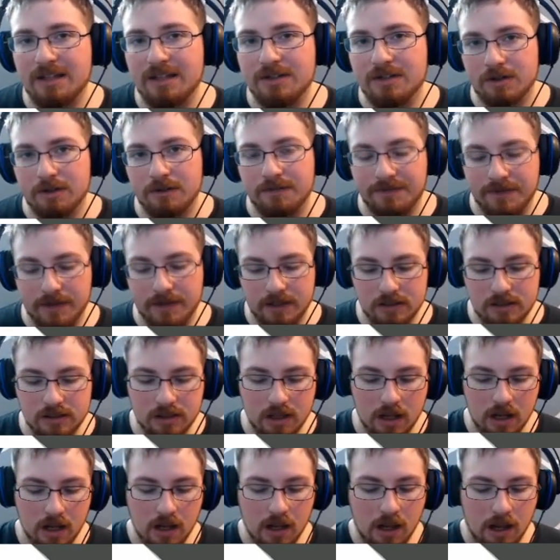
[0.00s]
surface,
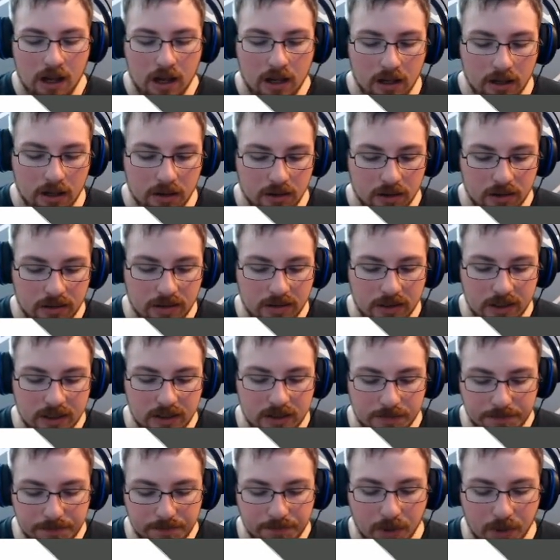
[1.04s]

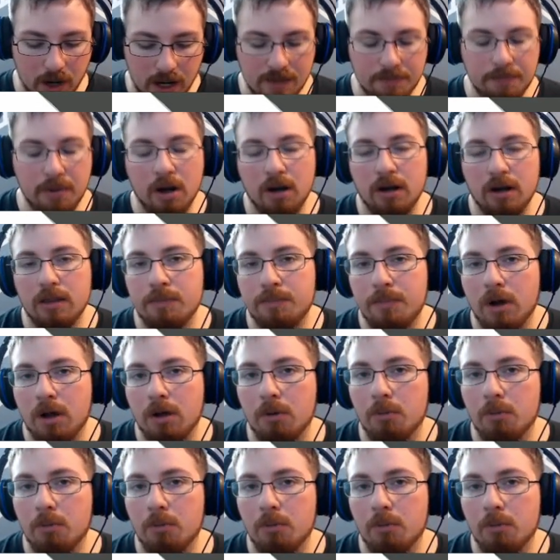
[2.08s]
this bottom part of the bulb